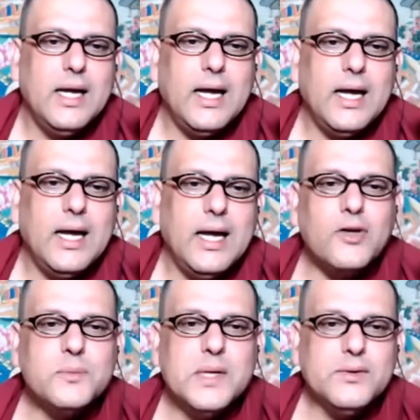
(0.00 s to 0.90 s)

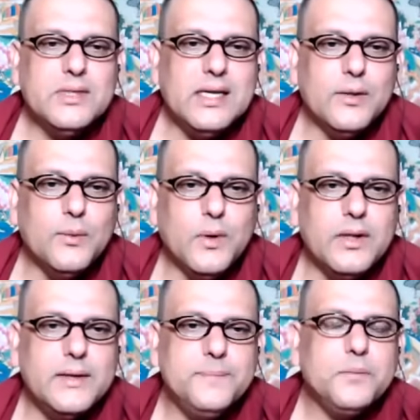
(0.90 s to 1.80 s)
allows me to see the
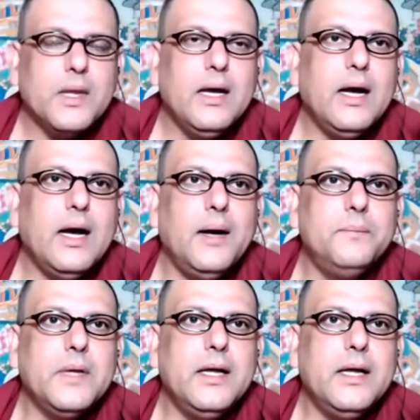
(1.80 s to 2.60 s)
world in